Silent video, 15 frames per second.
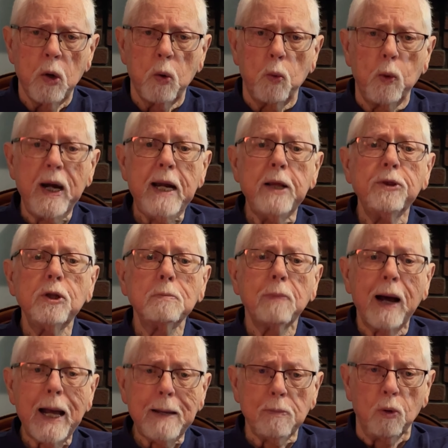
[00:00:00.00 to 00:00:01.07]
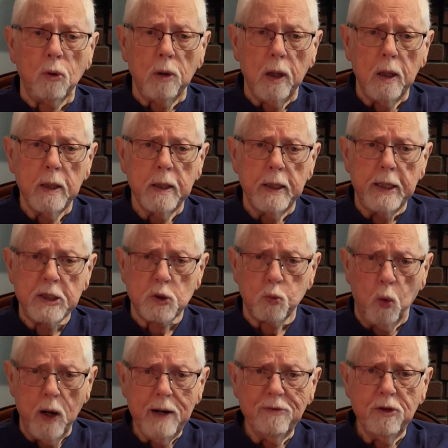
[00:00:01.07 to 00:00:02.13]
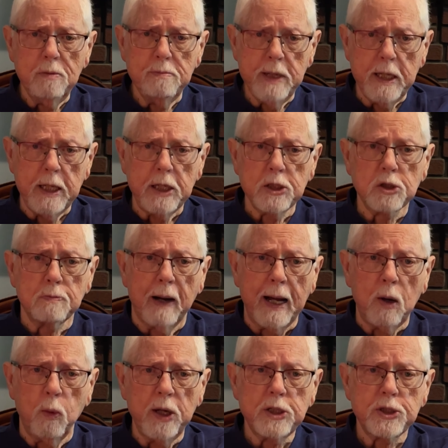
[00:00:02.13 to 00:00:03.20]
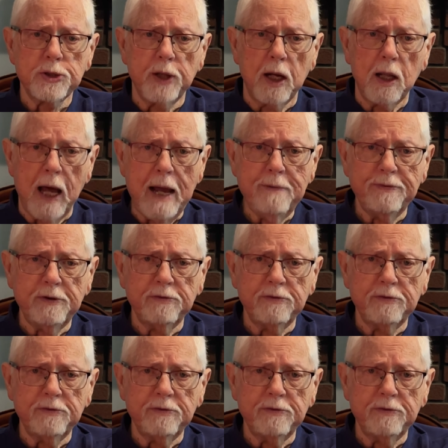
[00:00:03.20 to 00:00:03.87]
Reading the Bible is one of the means by which the life of